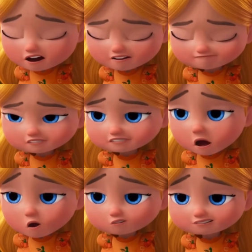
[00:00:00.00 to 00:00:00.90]
I'm
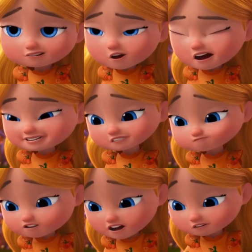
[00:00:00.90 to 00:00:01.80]
sorry. I
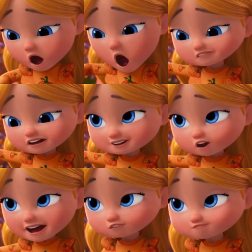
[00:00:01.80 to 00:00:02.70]
spent all day
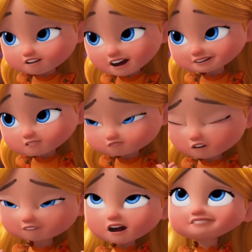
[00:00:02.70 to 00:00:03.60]
trying to bake the
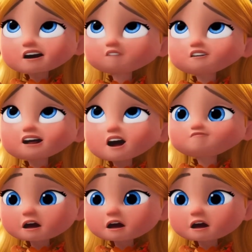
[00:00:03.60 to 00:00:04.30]
perfect Harvest Day